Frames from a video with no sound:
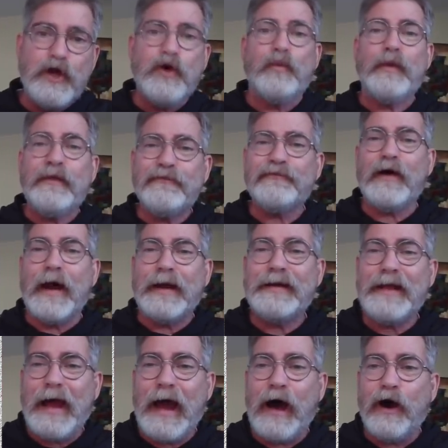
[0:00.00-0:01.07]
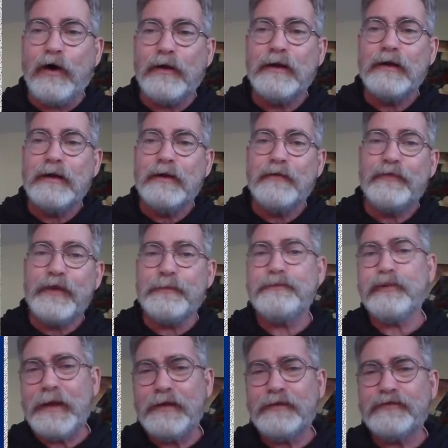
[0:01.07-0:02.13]
we find out the
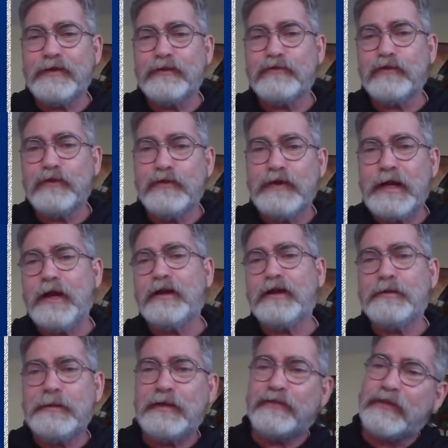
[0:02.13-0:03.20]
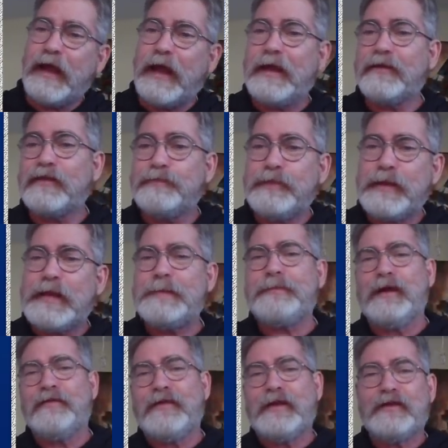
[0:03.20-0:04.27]
princes drew near unto me, saying, The
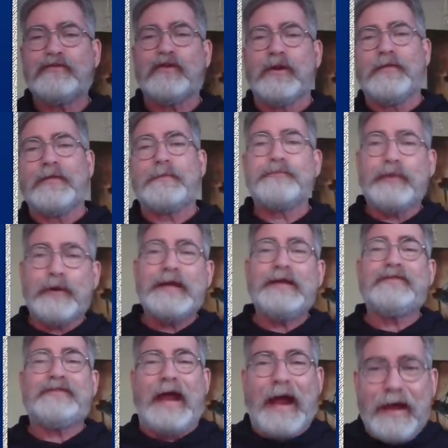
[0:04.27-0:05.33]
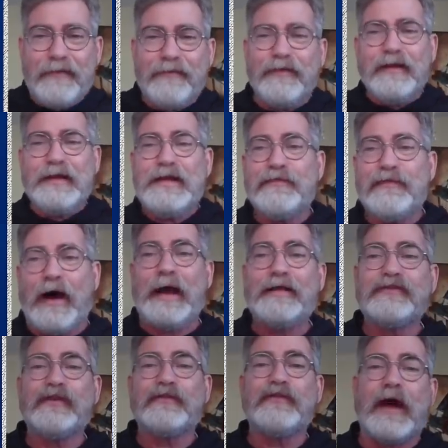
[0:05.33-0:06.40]
people of Israel and the priests and the
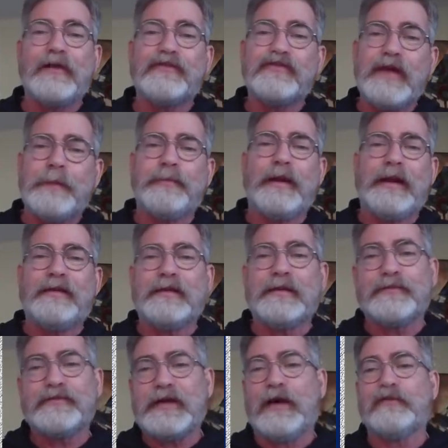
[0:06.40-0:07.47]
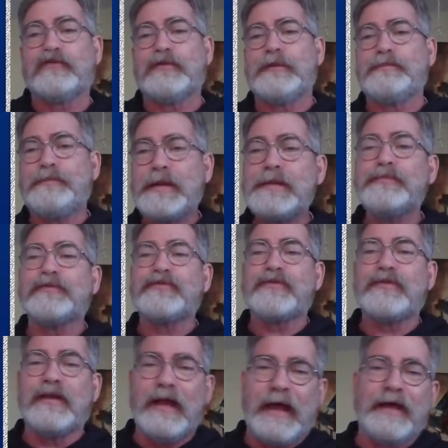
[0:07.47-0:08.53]
Levites have not separated themselves from the peoples of
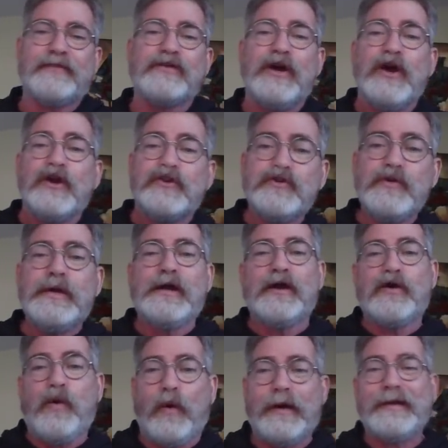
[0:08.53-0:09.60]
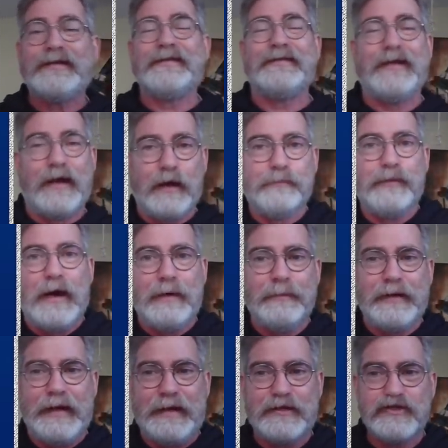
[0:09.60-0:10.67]
the lands, doing according to their
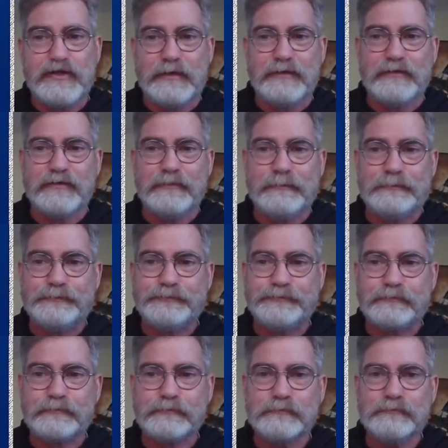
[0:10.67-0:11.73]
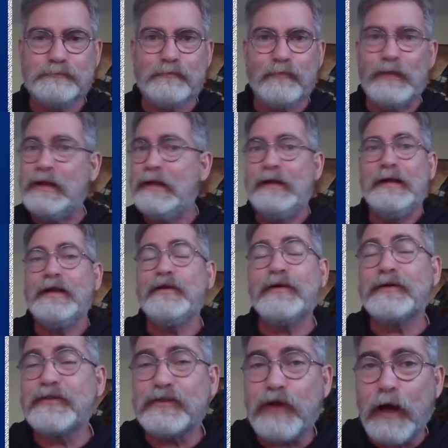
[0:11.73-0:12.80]
abominations. He
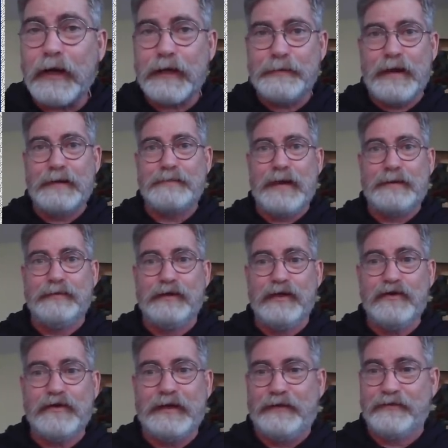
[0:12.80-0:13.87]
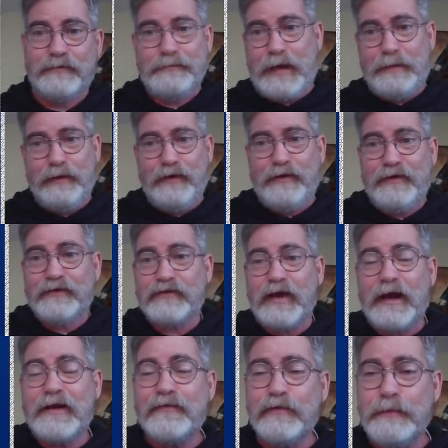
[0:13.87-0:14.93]
wasn't talking about Babylonians. Babylonians
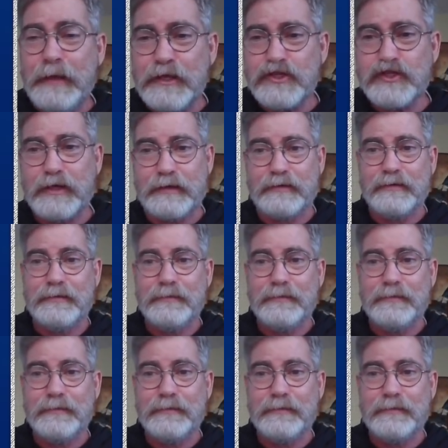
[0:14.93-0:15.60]
not even mentioned.